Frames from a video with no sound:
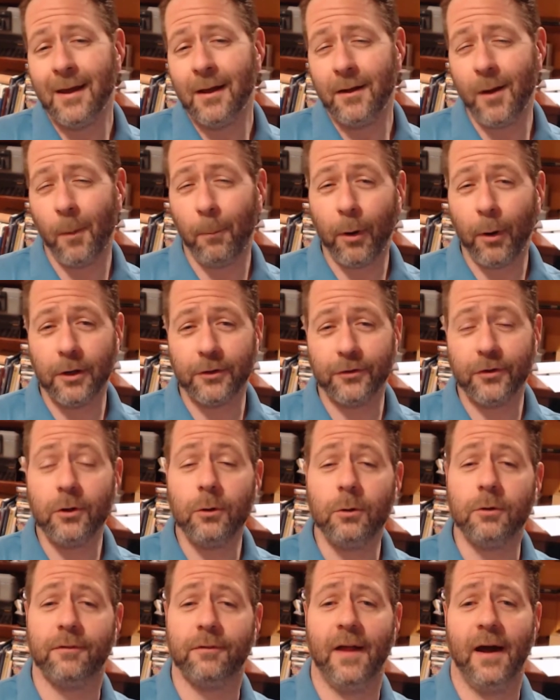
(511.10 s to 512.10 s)
Now, part
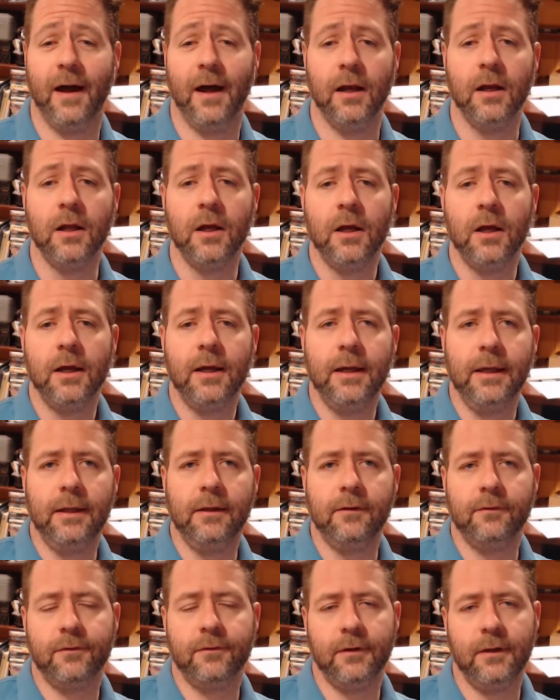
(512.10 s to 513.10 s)
two of that
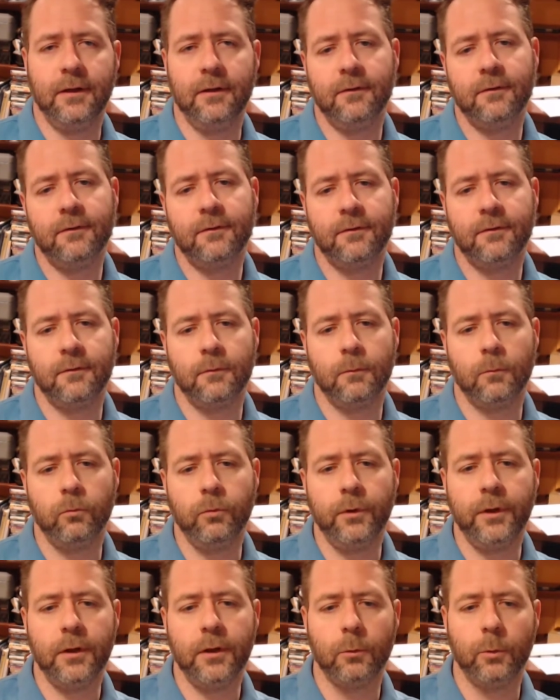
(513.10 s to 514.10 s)
is
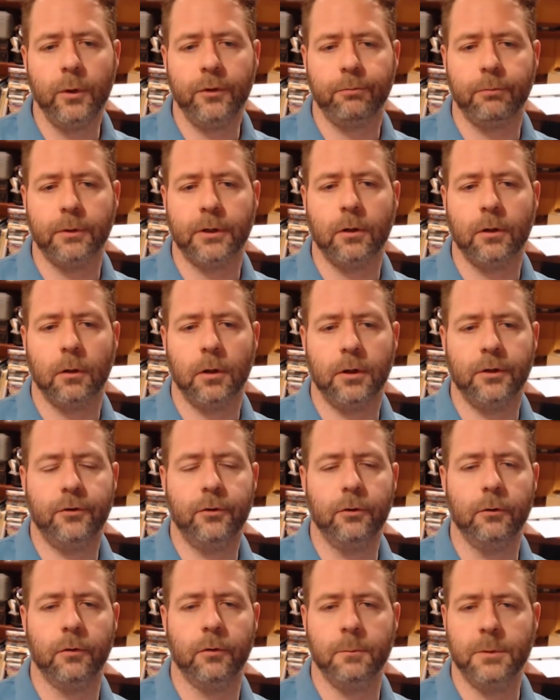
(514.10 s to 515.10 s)
really with regard
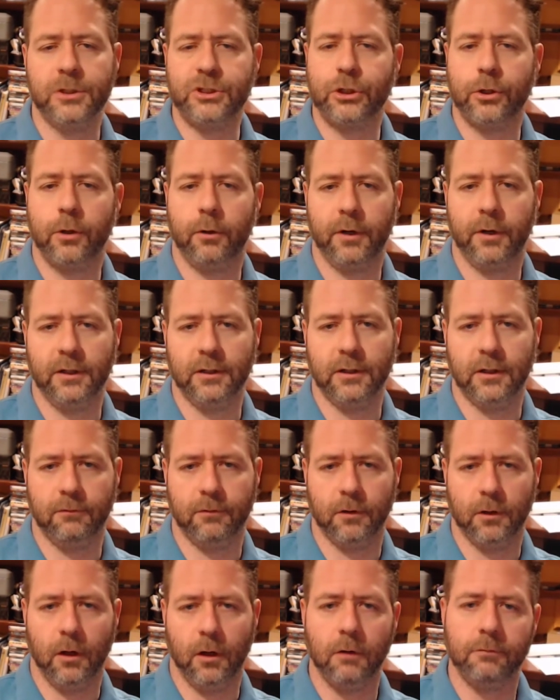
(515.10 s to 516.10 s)
to the maturity
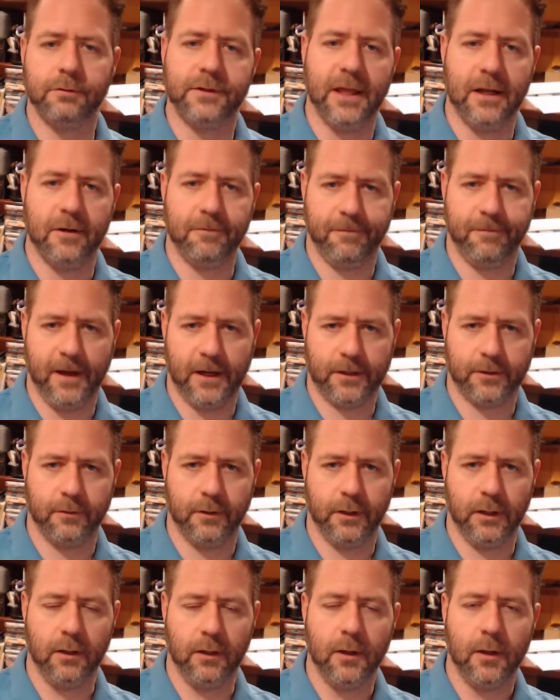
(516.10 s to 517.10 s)
level of Data
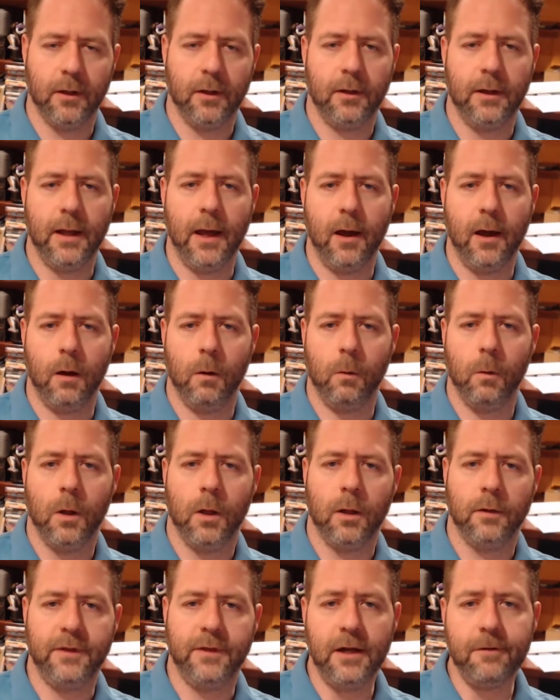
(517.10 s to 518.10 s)
Factory. Now,
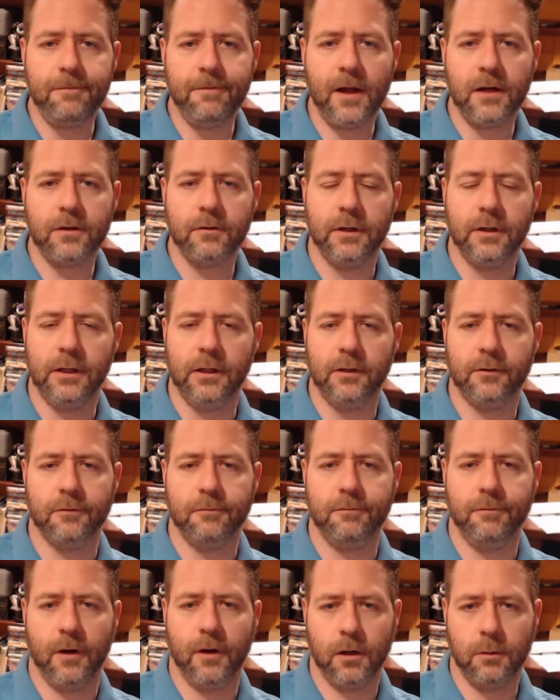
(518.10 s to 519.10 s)
Data Factory is a
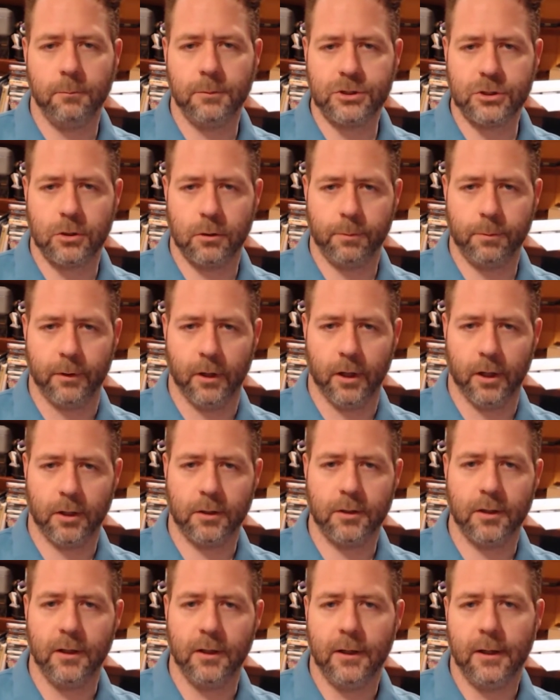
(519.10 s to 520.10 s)
very mature
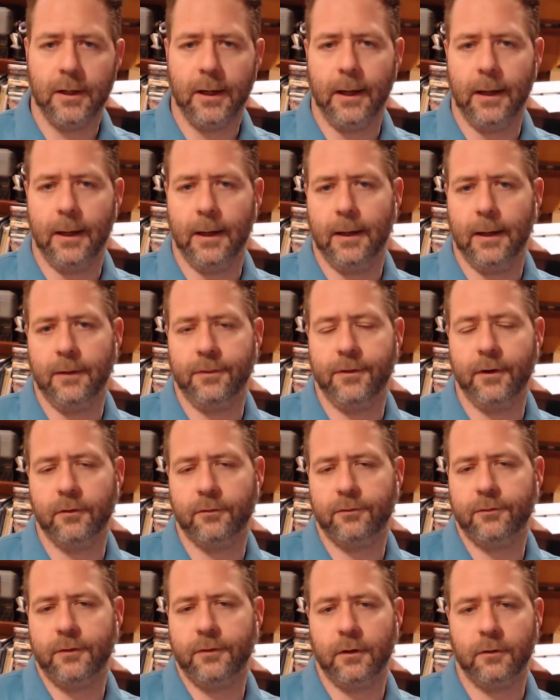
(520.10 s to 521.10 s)
product.
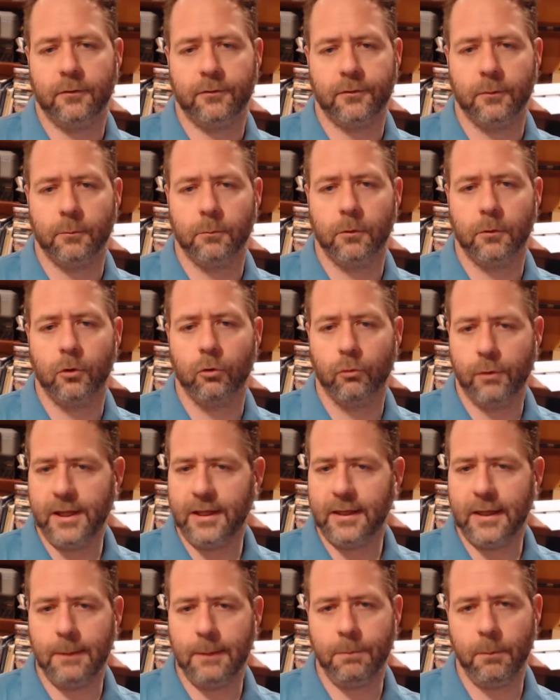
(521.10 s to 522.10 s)
There's some
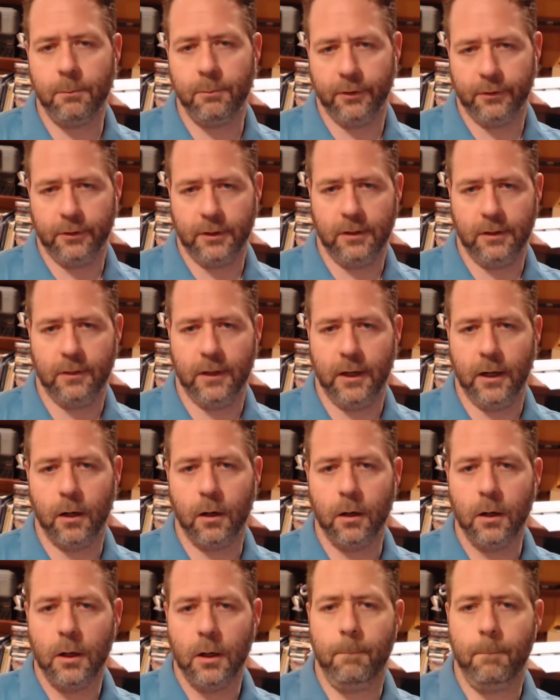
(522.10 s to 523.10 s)
great capability
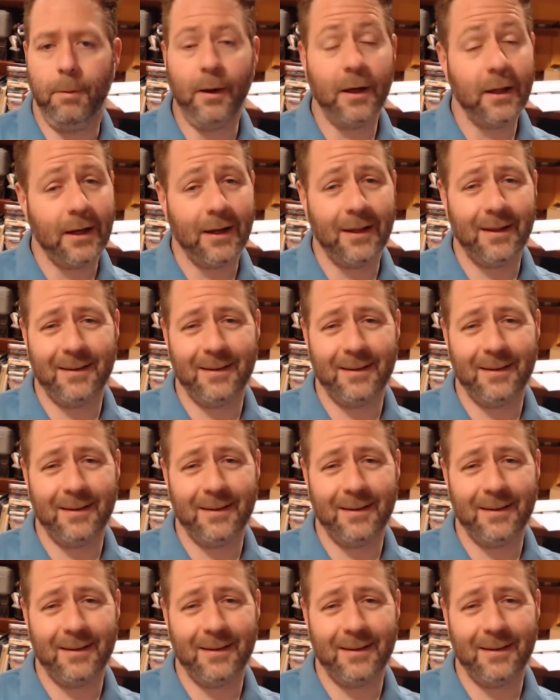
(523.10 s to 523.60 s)
there, but